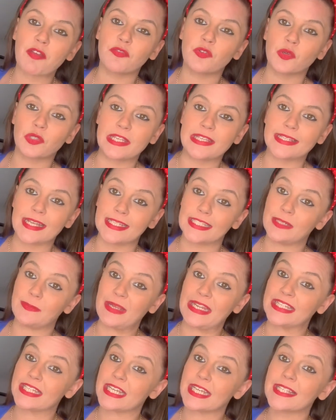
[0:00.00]
40
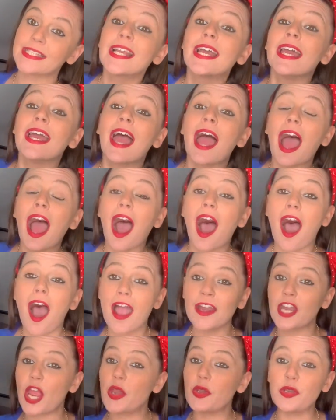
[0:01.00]
centimetres.
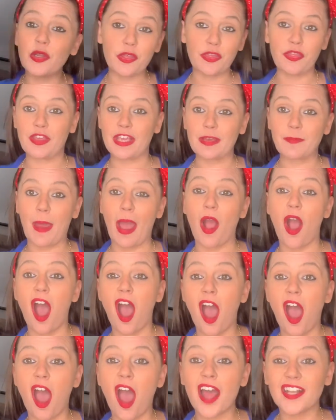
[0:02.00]
I know nothing about
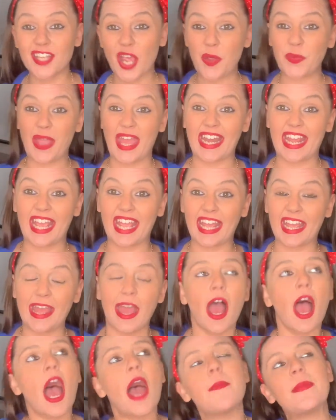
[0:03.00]
art. I don't get it.
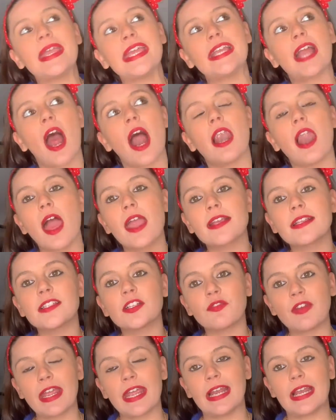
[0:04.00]
I mean, I like
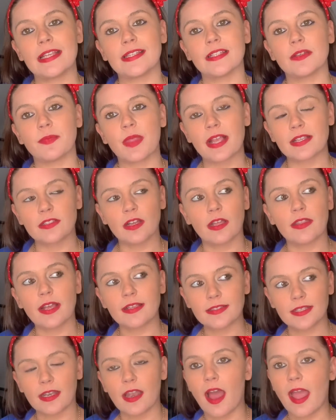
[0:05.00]
surrealism.
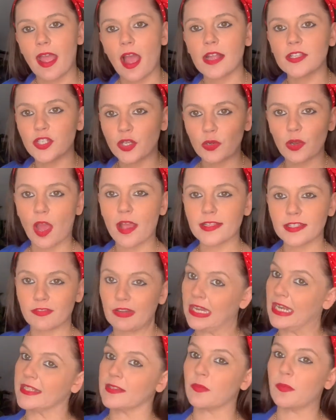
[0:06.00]
That's a lie. I do like
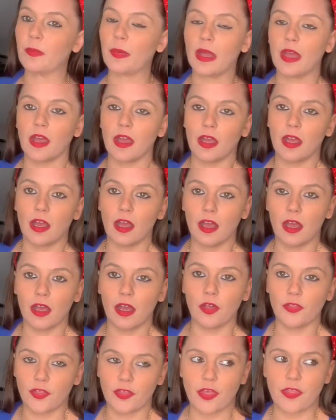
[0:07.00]
surrealism, but
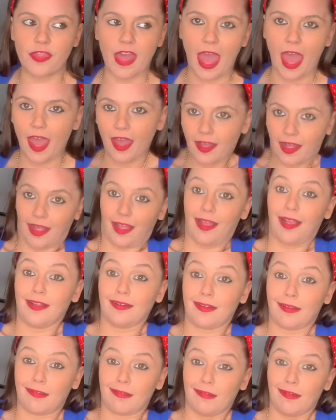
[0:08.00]
other than that, I
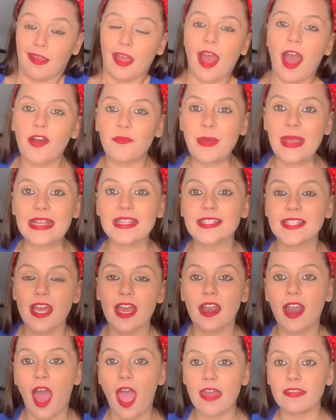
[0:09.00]
don't know. I've been
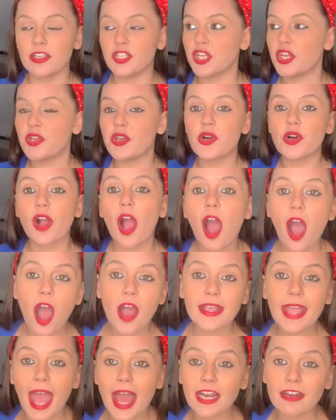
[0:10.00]
to like the New York
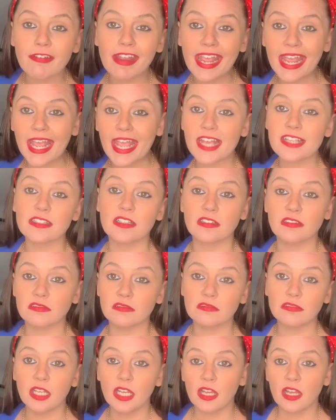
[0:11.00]
art galleries
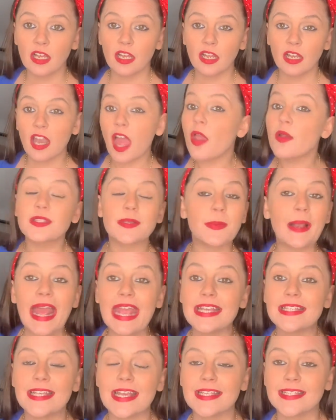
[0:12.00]
and loads of
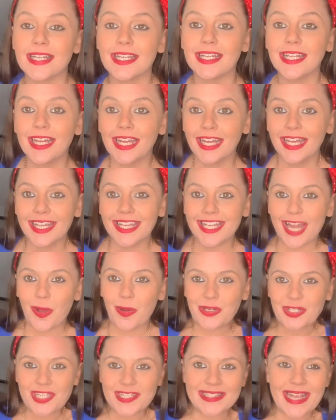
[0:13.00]
places, and you know,
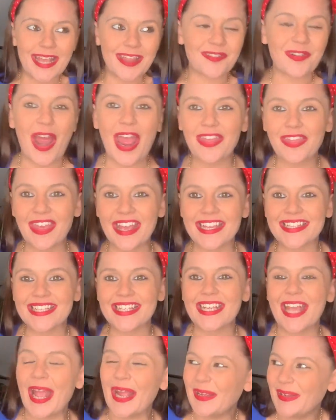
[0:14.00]
I just say the right things
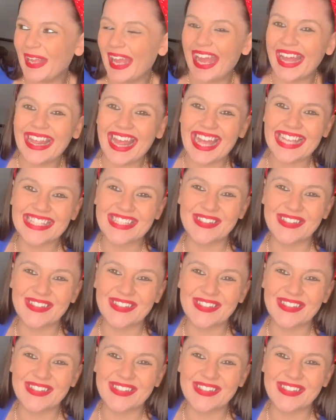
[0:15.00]
and go, yeah,